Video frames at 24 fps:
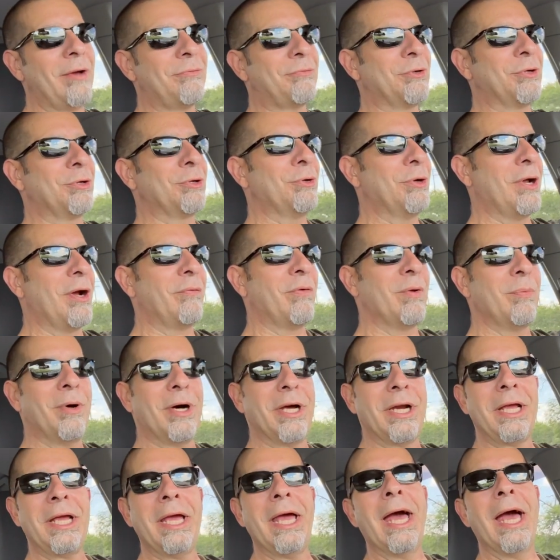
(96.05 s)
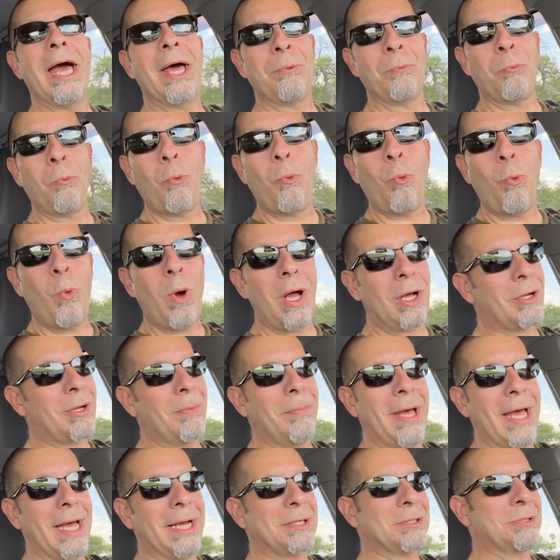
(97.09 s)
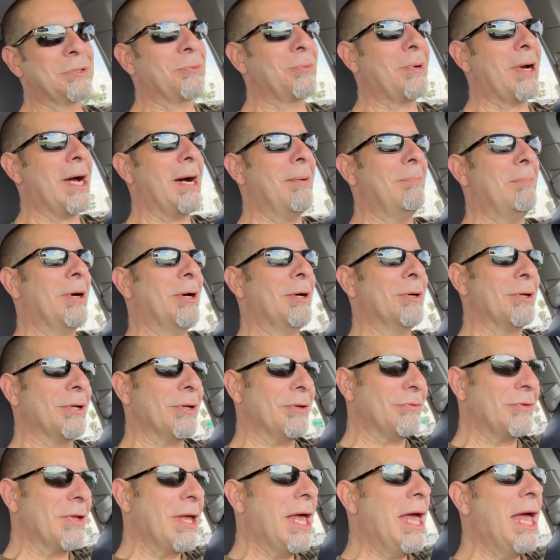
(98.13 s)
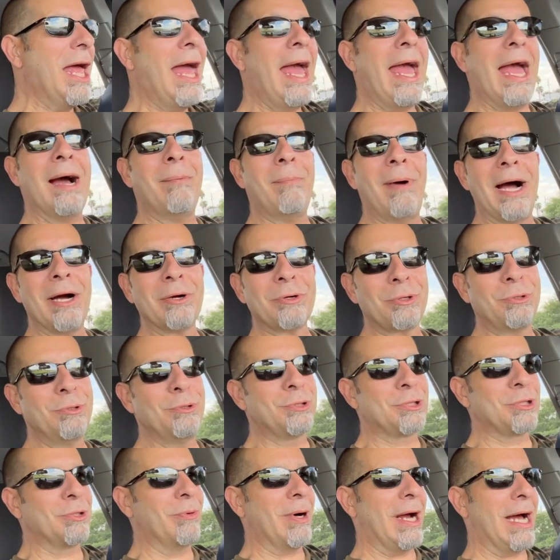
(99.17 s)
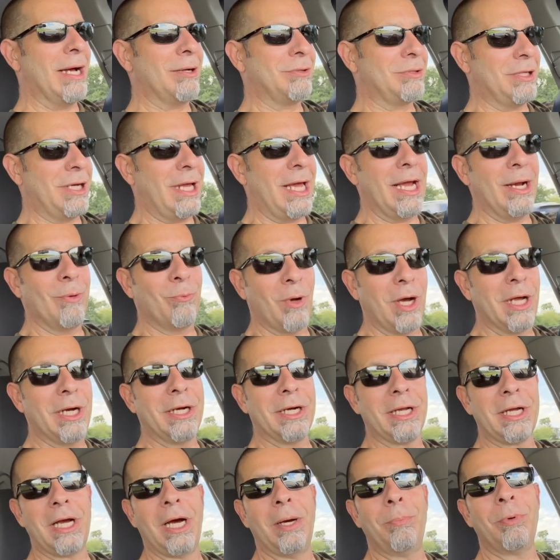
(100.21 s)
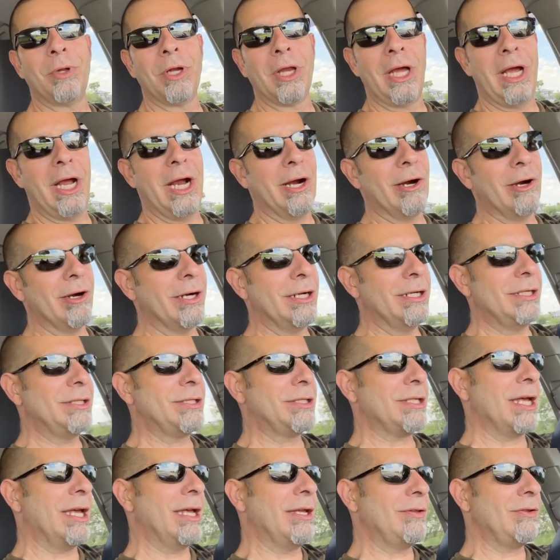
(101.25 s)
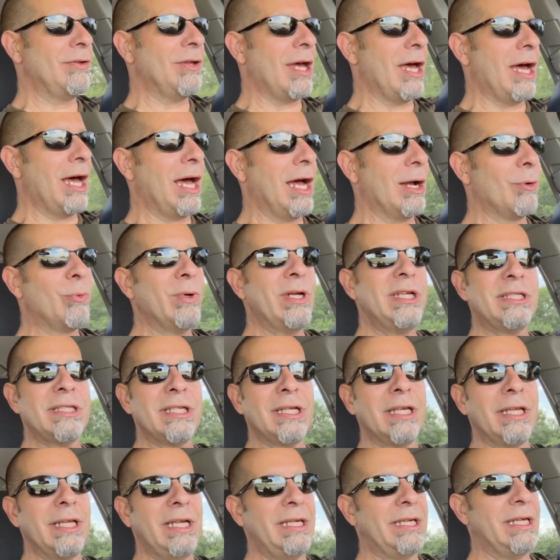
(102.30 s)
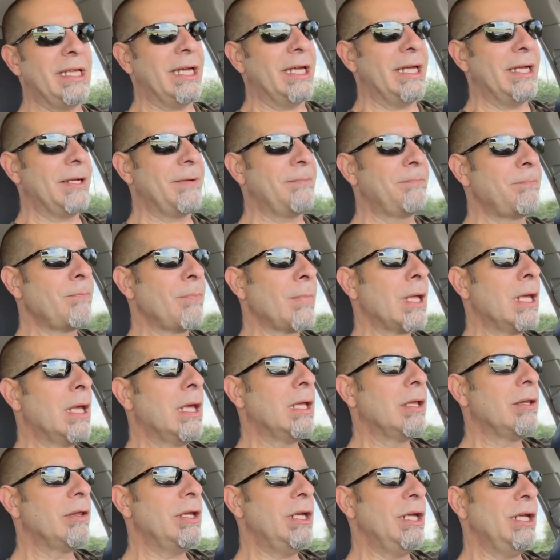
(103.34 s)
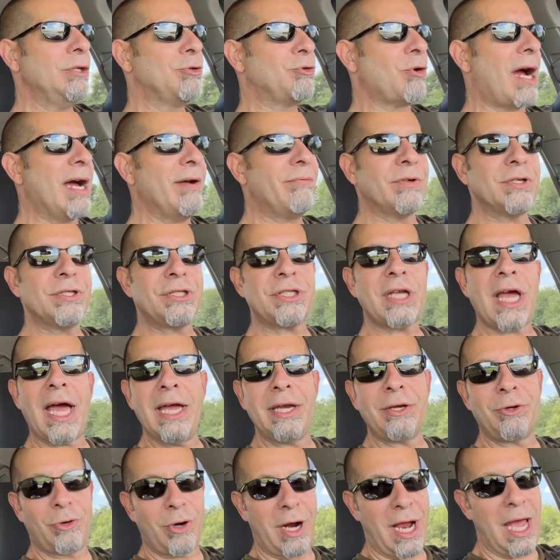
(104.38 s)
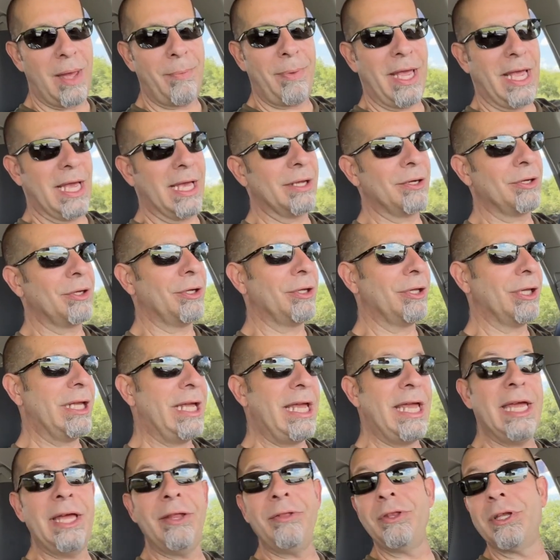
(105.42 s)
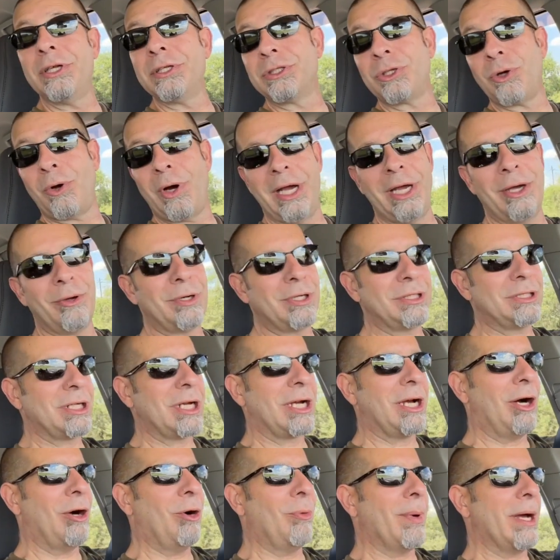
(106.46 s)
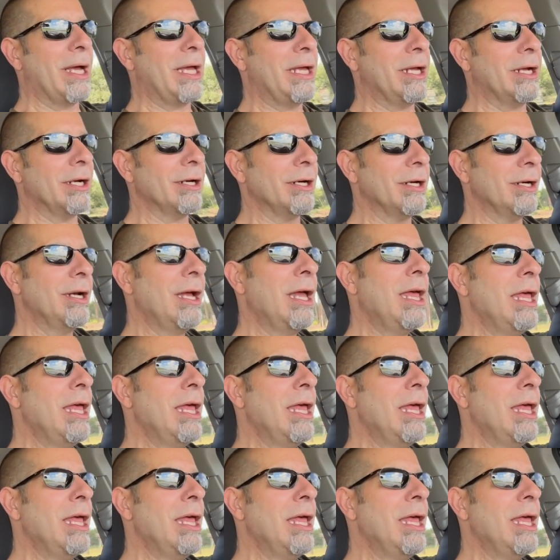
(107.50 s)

afternoon, everybody, and welcome back to Rob Motive. Hey, I'm out cruising around today, running a couple errands, and uh, recently did the driver's side grab handle in the Toyota Tacoma here.